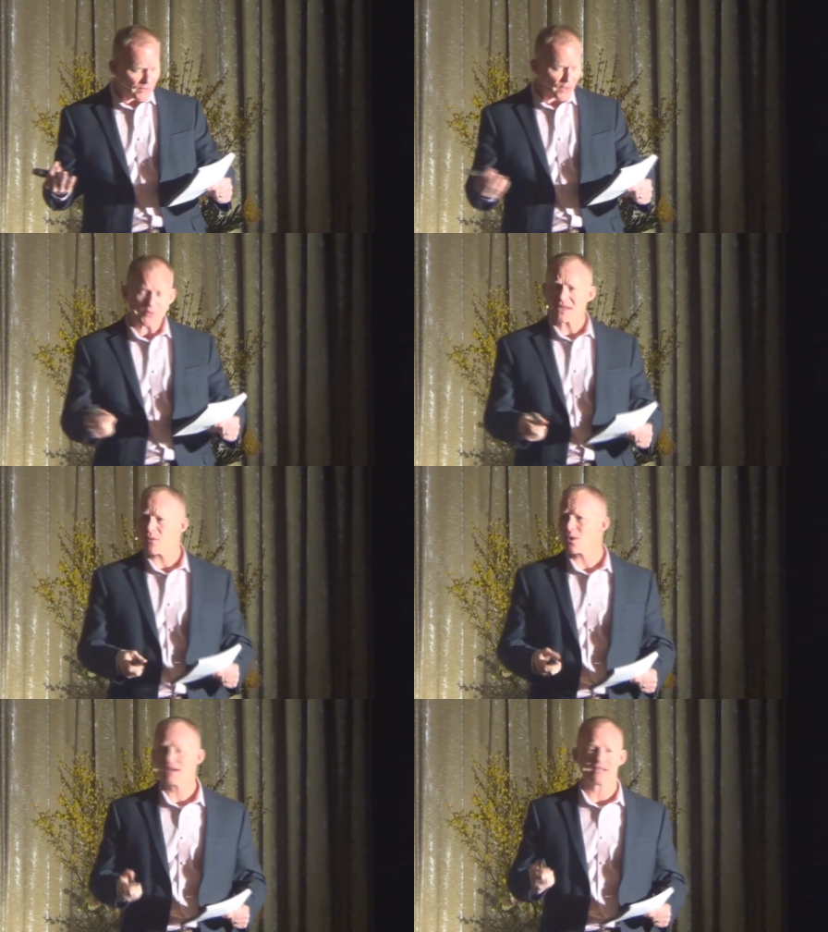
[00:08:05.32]
The other thing
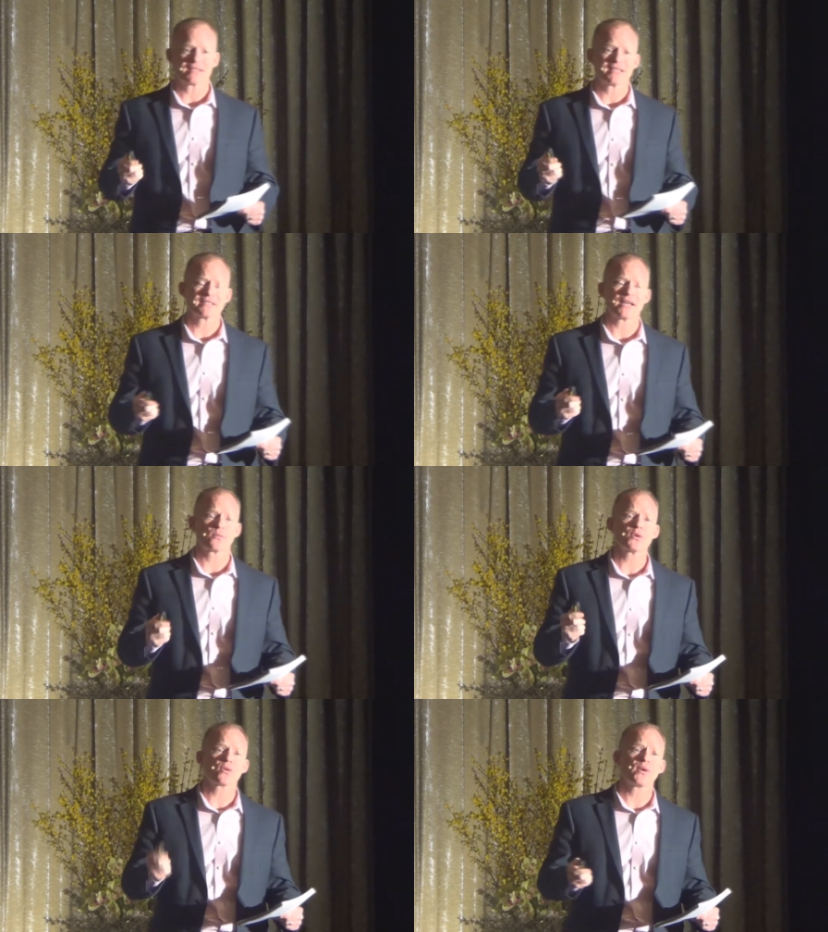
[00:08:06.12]
I wanted to say
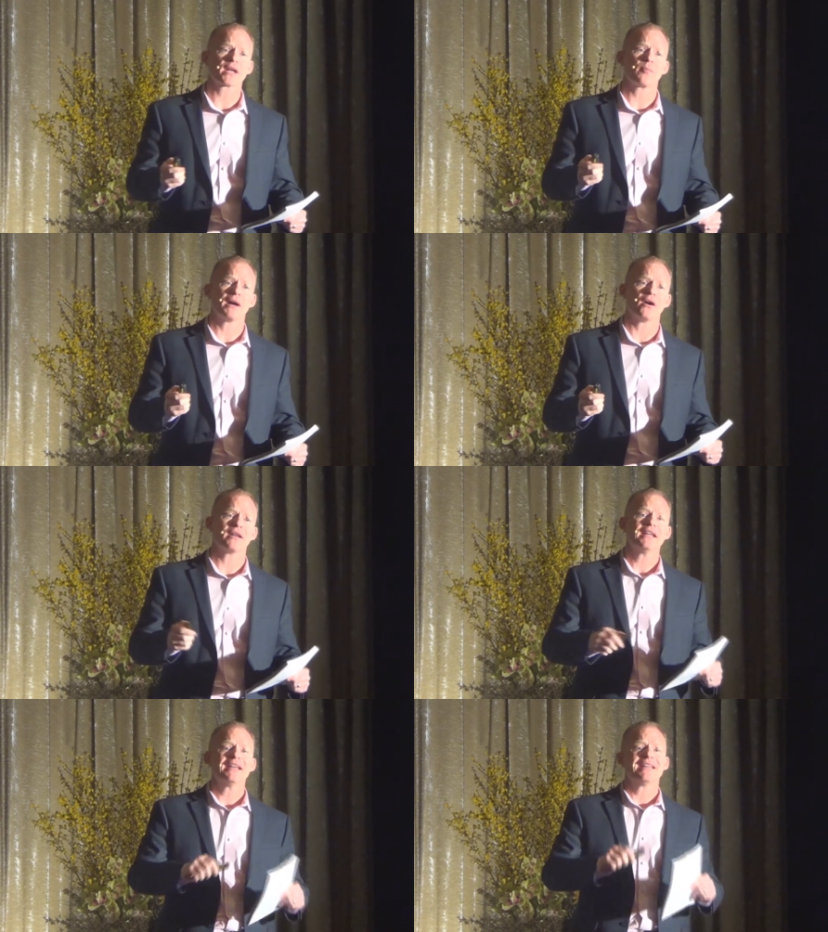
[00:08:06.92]
real quick about